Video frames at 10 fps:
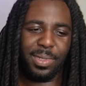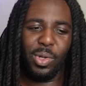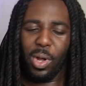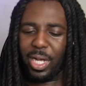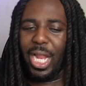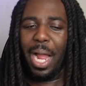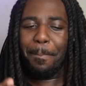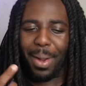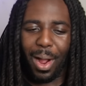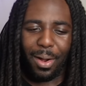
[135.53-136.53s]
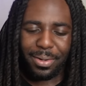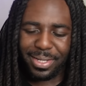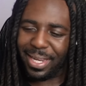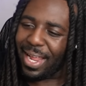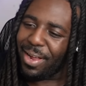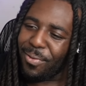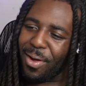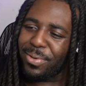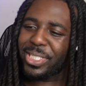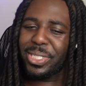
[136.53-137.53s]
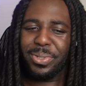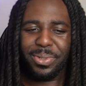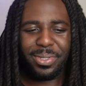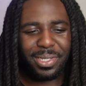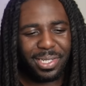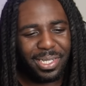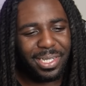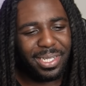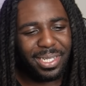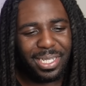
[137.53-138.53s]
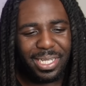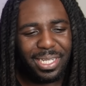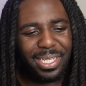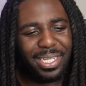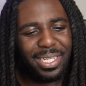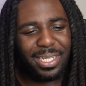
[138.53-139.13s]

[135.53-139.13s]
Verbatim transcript: You a gumball? What the hell wrong with you? What's the big deal? It's not like an